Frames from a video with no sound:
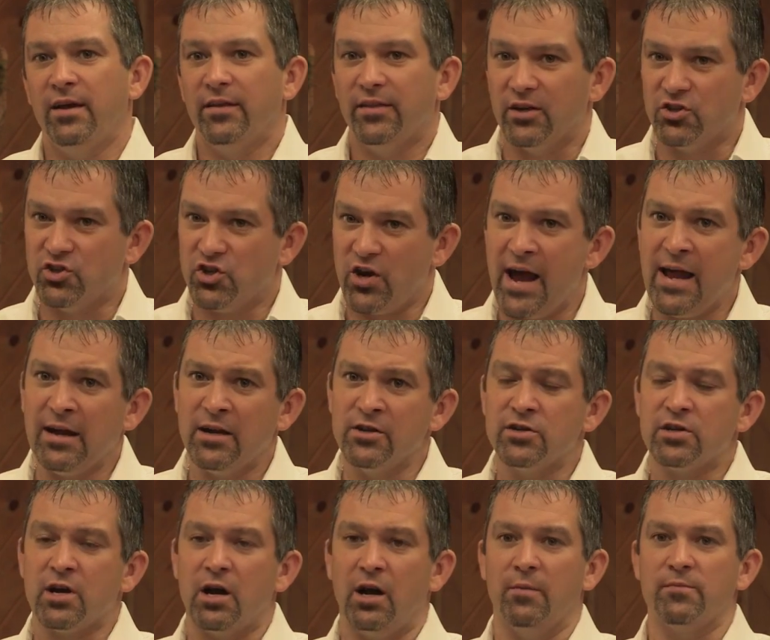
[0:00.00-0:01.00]
The
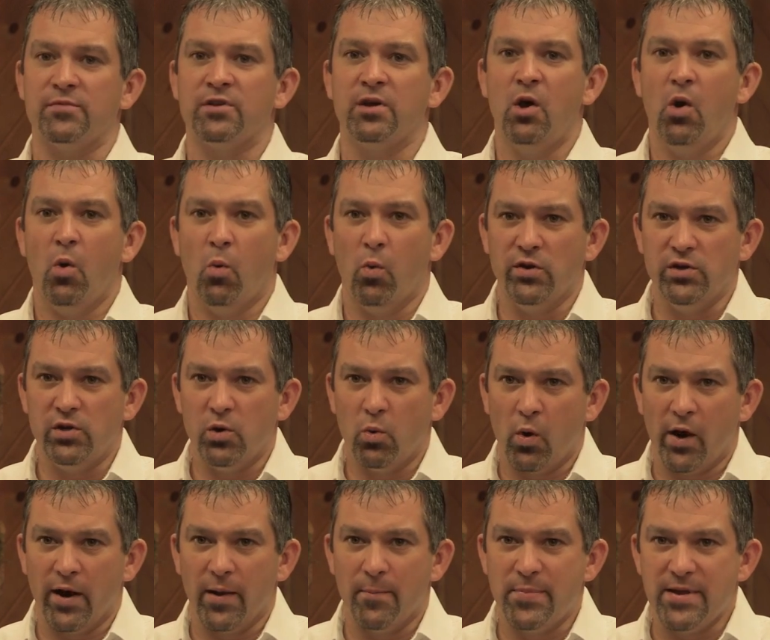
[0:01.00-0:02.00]
challenge comes when you
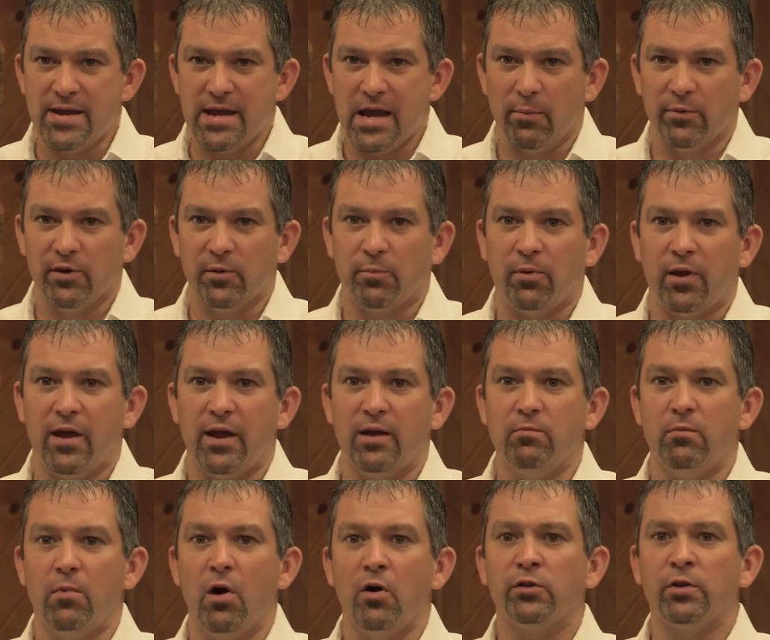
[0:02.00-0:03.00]
want to be able to play
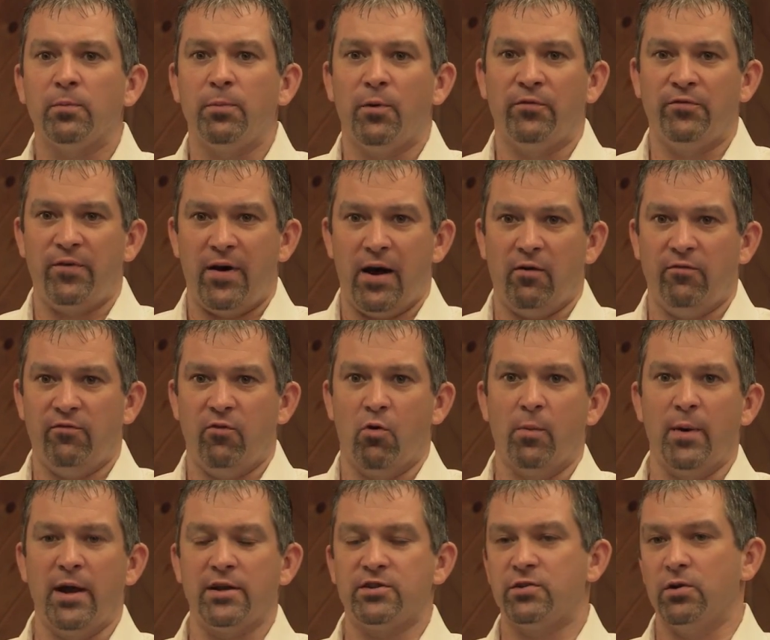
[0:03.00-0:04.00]
multiple file formats.